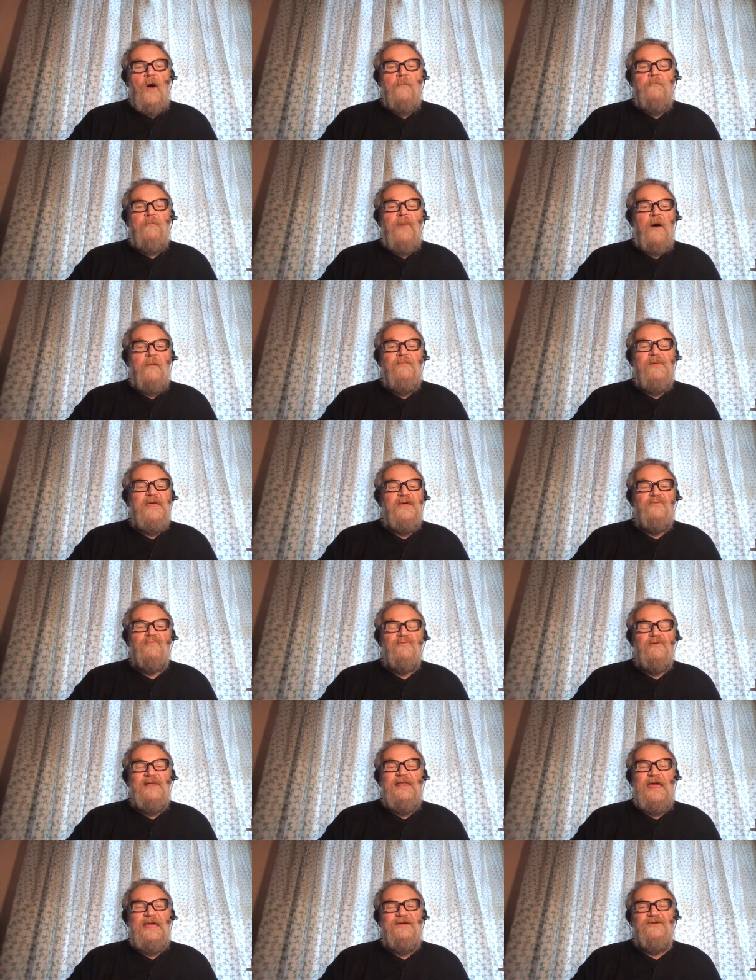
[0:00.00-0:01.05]
a public
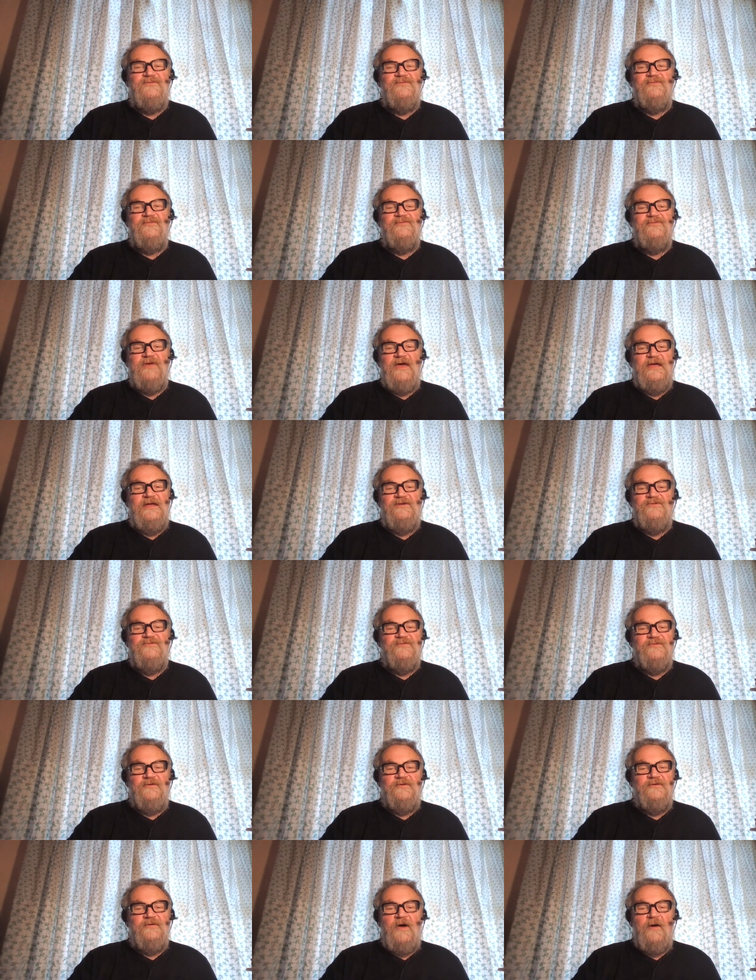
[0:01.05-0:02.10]
relations
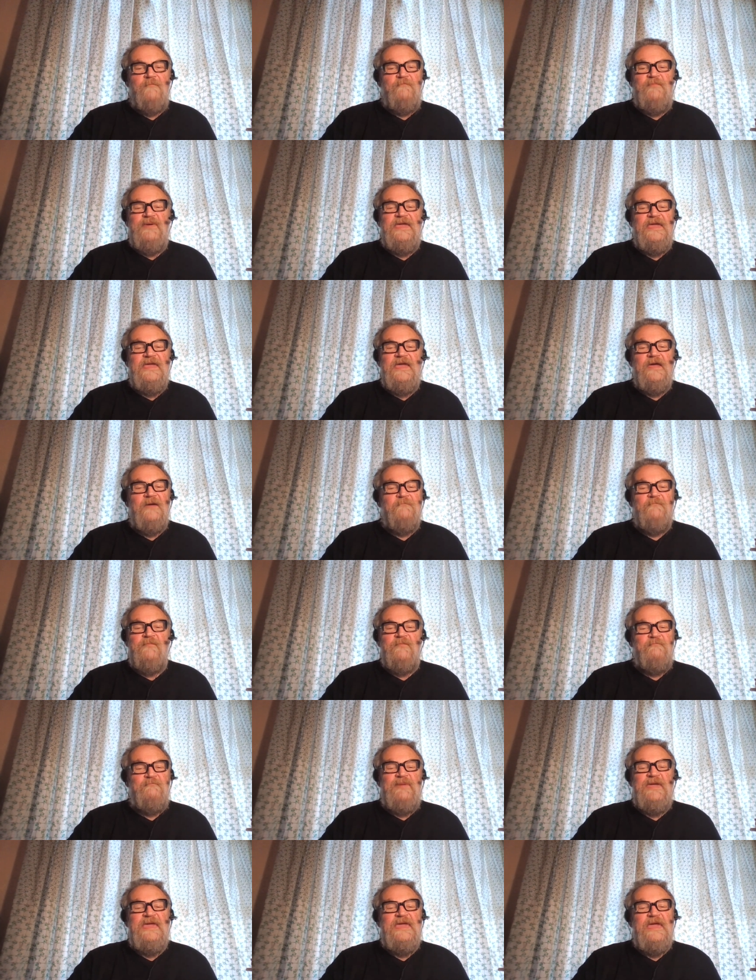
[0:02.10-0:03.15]
agent, a P,
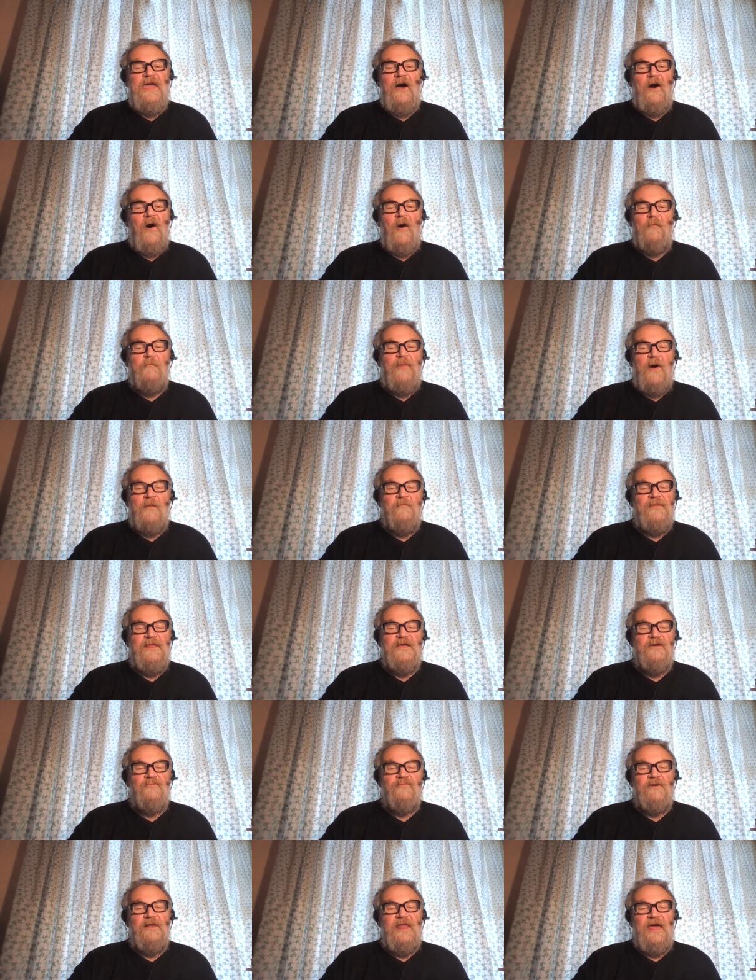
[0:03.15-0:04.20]
PR, public
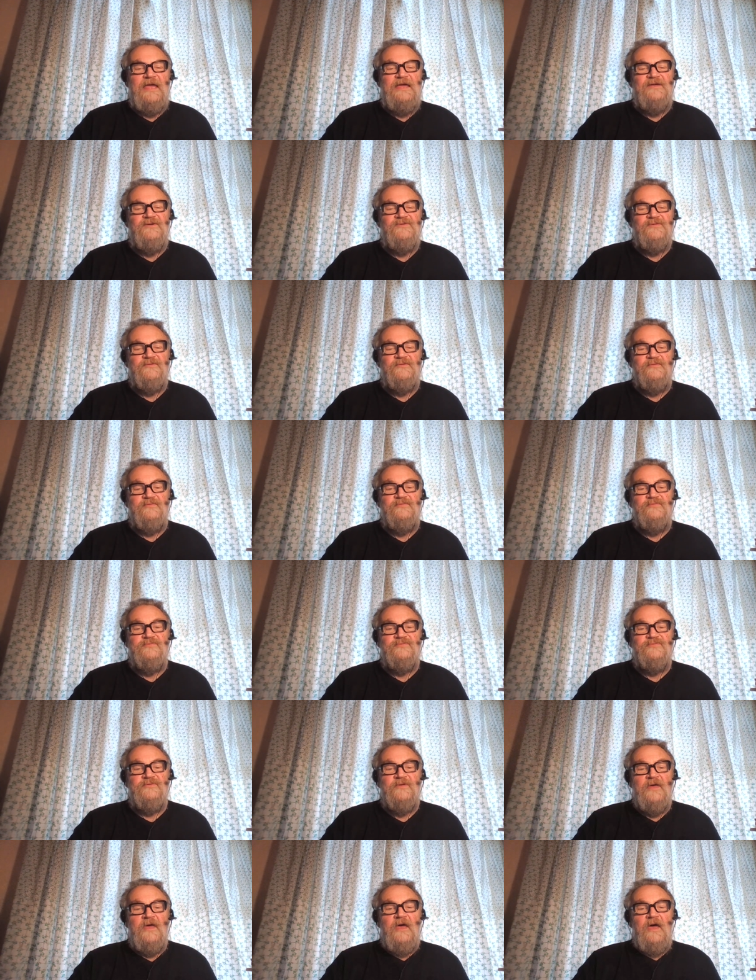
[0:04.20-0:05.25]
relations,